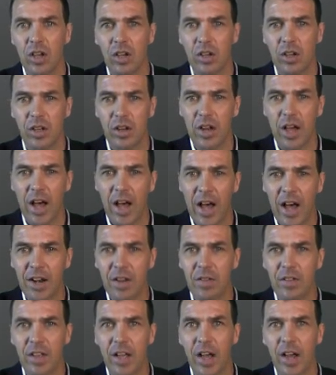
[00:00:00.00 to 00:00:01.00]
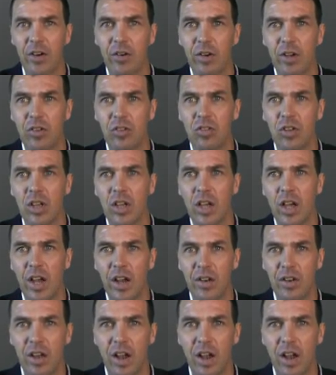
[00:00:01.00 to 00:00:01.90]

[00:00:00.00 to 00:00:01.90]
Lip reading: can harden the arteries and